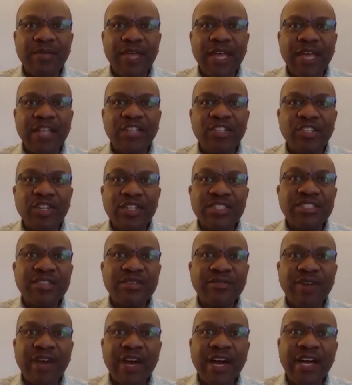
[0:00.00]
that
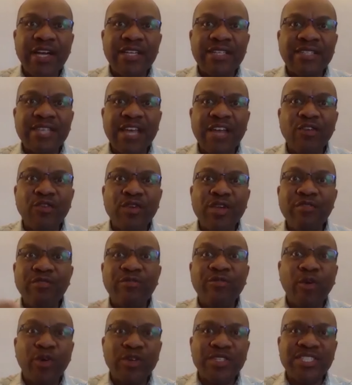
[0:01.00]
justifies and
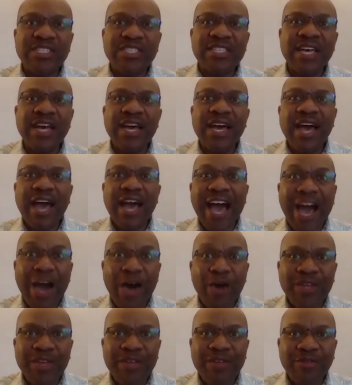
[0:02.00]
reinforces
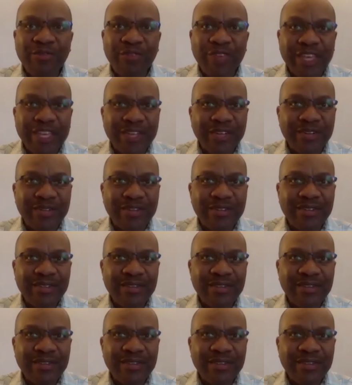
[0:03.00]
how they feel,